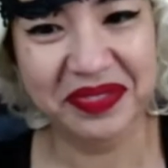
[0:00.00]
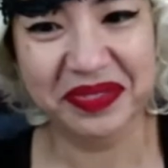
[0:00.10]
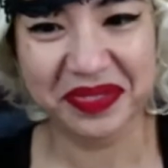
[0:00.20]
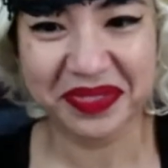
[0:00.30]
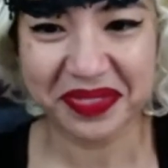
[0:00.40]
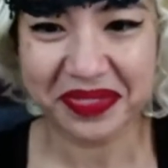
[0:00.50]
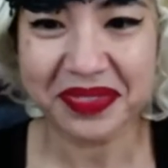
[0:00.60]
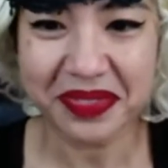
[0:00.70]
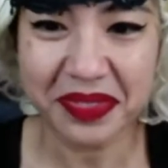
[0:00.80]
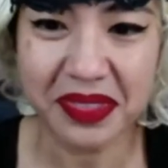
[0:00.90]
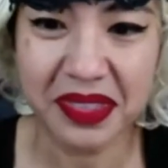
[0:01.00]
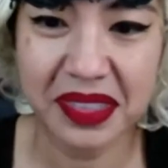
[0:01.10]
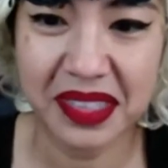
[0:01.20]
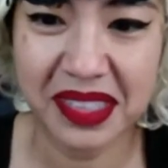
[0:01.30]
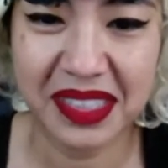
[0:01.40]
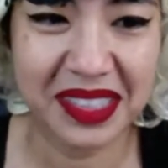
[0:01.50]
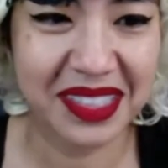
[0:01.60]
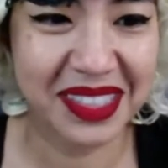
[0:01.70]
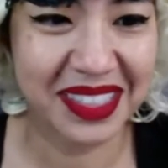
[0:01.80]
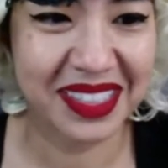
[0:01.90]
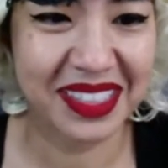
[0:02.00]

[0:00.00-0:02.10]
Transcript: Nothing is said.